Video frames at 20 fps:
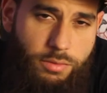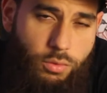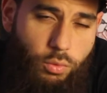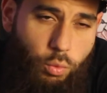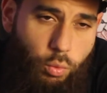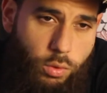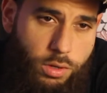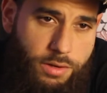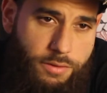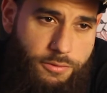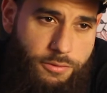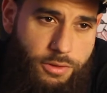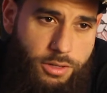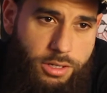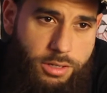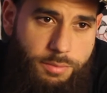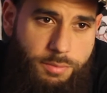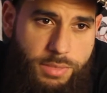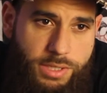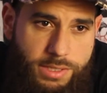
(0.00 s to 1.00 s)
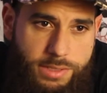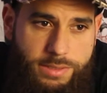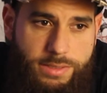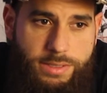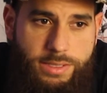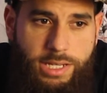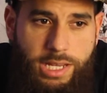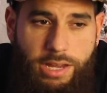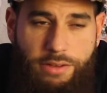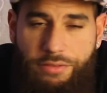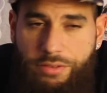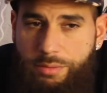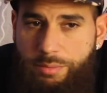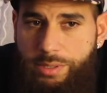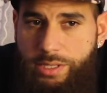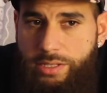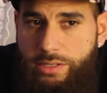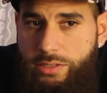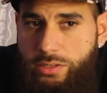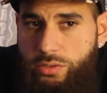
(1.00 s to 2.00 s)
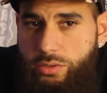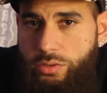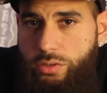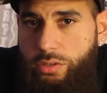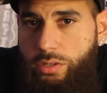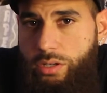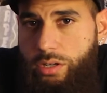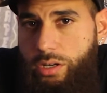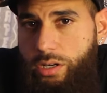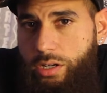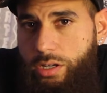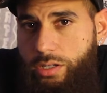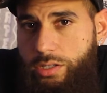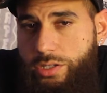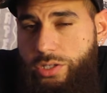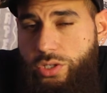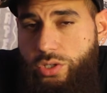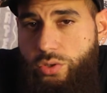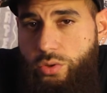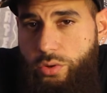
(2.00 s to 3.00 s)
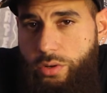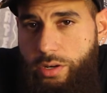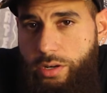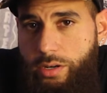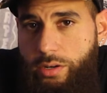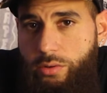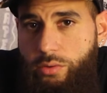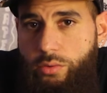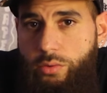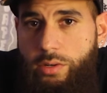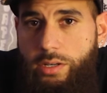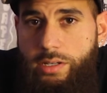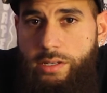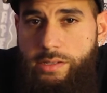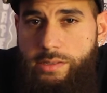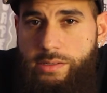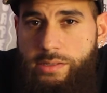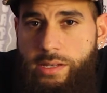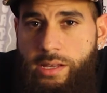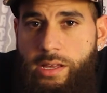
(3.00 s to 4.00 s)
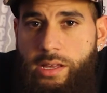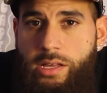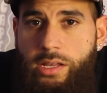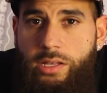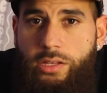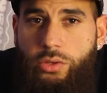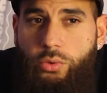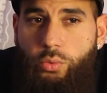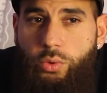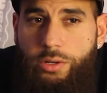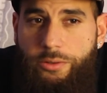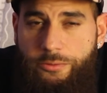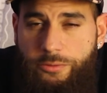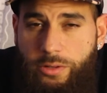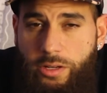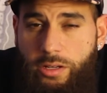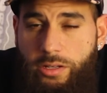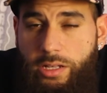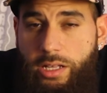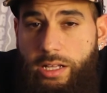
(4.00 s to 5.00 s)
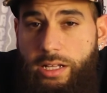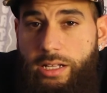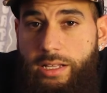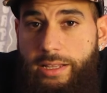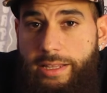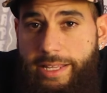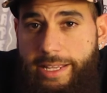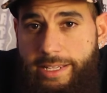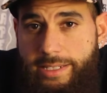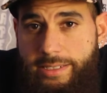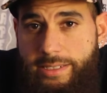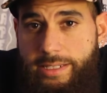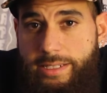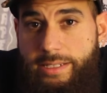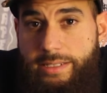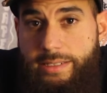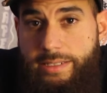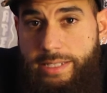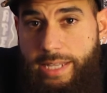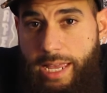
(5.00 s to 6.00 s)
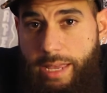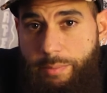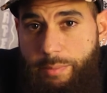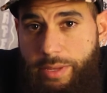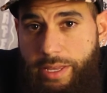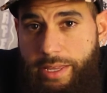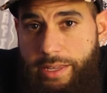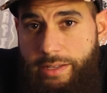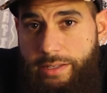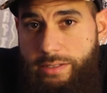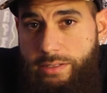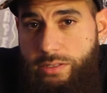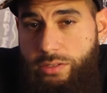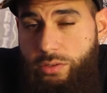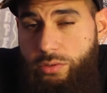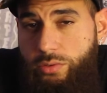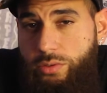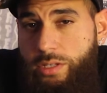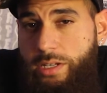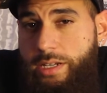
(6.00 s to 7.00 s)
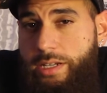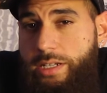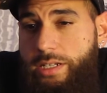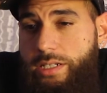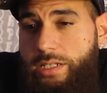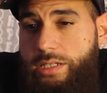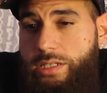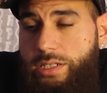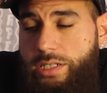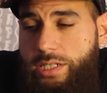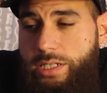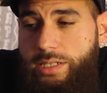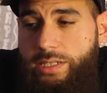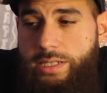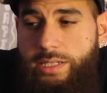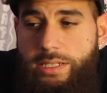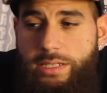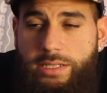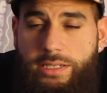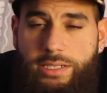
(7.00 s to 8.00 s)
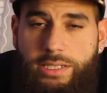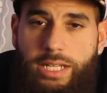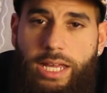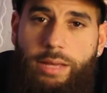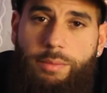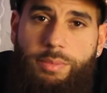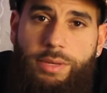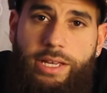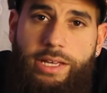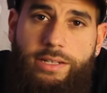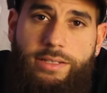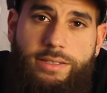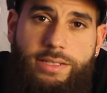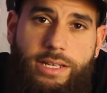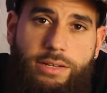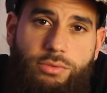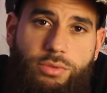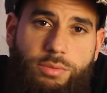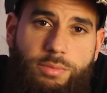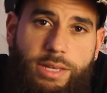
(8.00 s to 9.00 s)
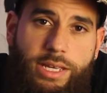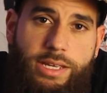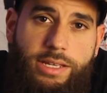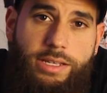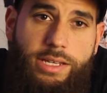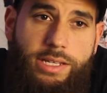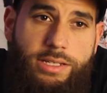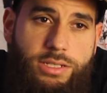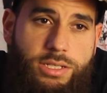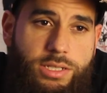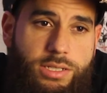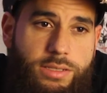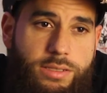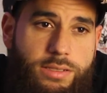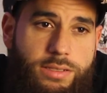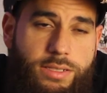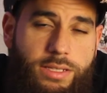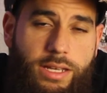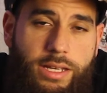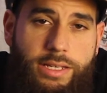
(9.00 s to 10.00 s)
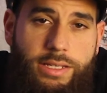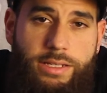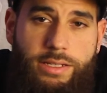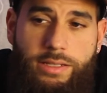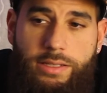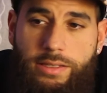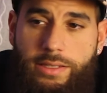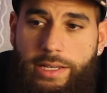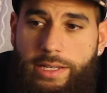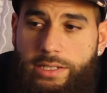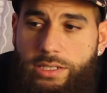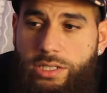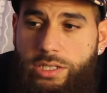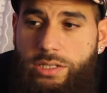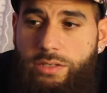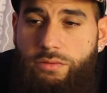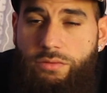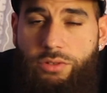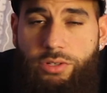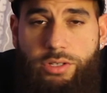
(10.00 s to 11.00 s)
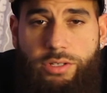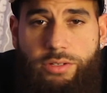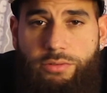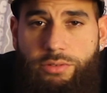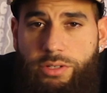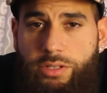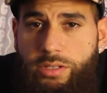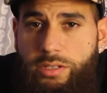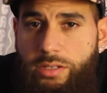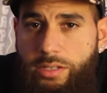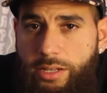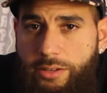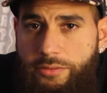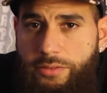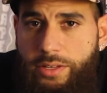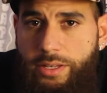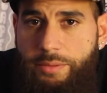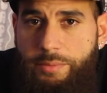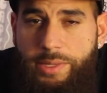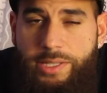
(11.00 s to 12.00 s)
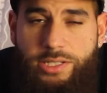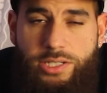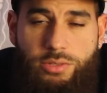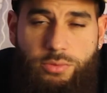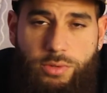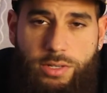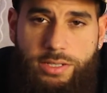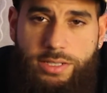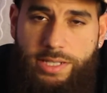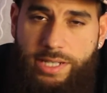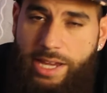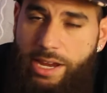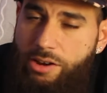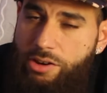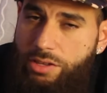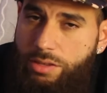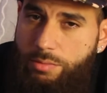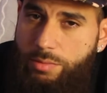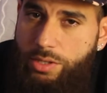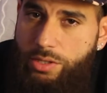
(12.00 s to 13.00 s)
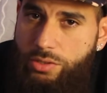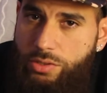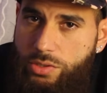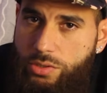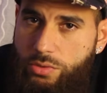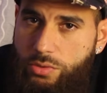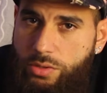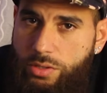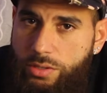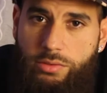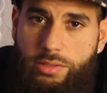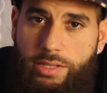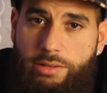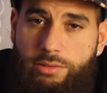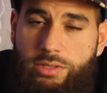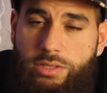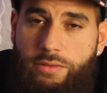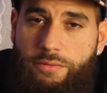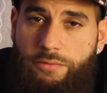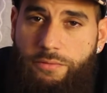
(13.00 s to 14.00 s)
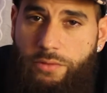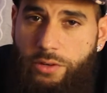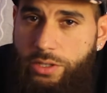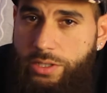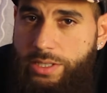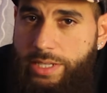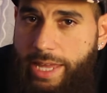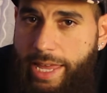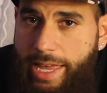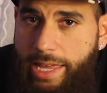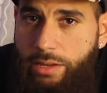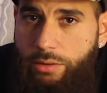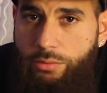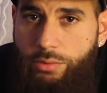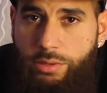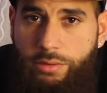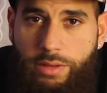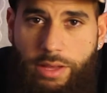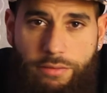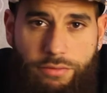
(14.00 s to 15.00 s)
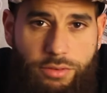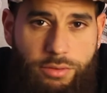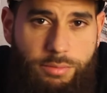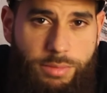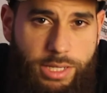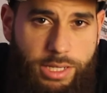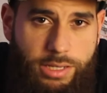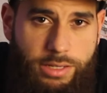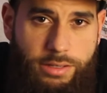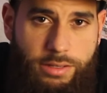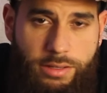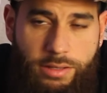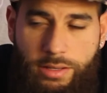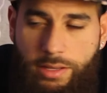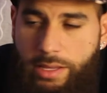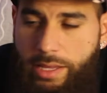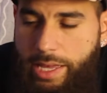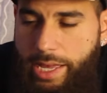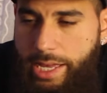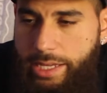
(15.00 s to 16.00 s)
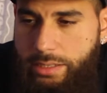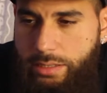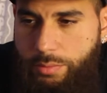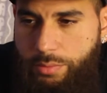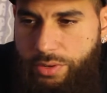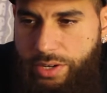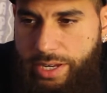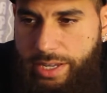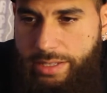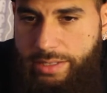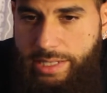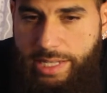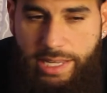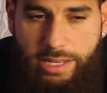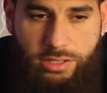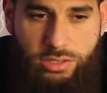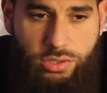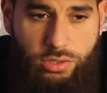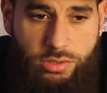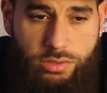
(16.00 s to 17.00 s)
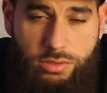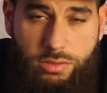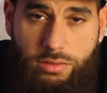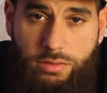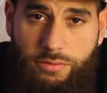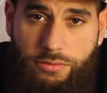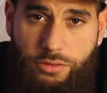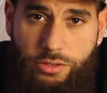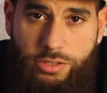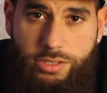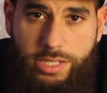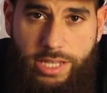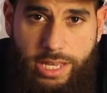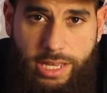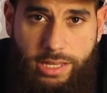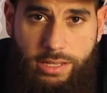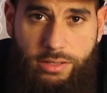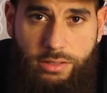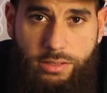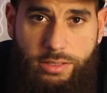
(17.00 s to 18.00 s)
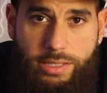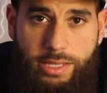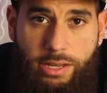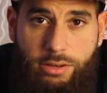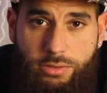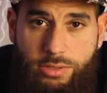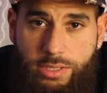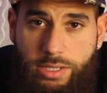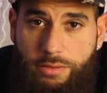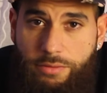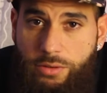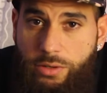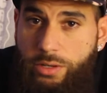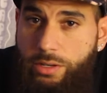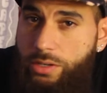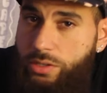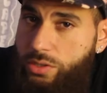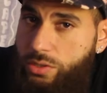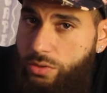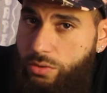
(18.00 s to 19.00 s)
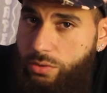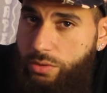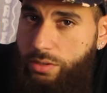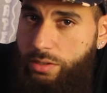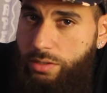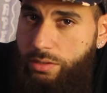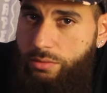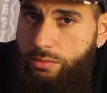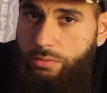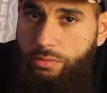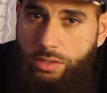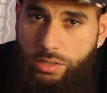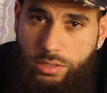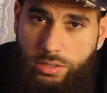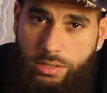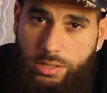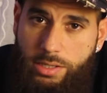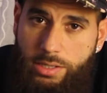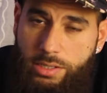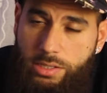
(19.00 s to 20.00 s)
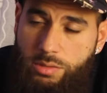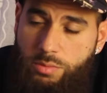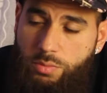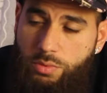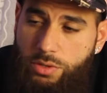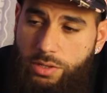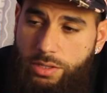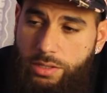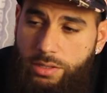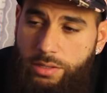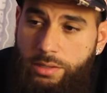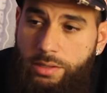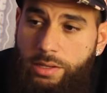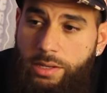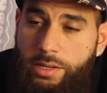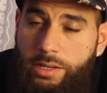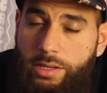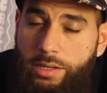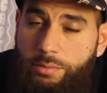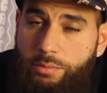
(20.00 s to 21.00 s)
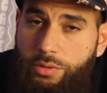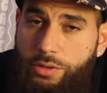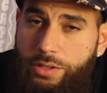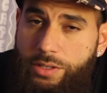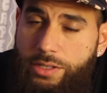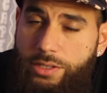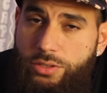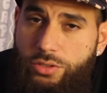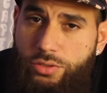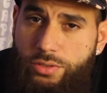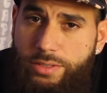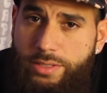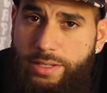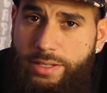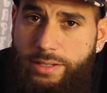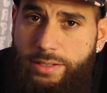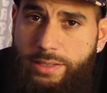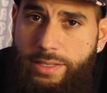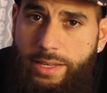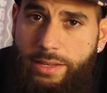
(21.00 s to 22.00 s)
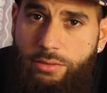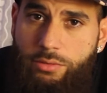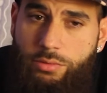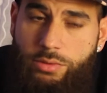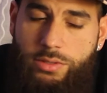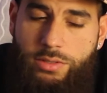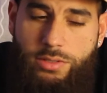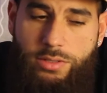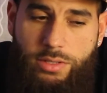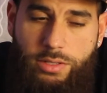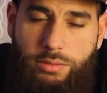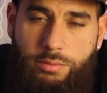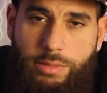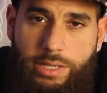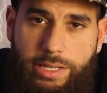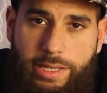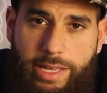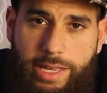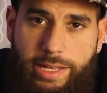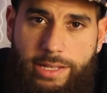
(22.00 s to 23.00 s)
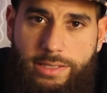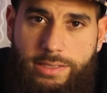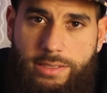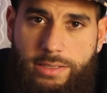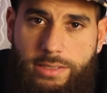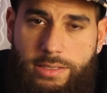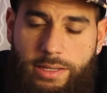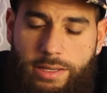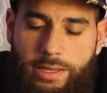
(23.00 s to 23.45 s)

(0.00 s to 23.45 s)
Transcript: Whadafunk piece to ever be into a store was the Whadafunk Classic Snapback. So she seen the snapbacks that we made, and she decided that she really, really loved them, and she wanted to carry them in her store. That was the first hat we've ever made as a brand, and it's also the first hat that was ever in a store, which is pretty pretty interesting that we still make hats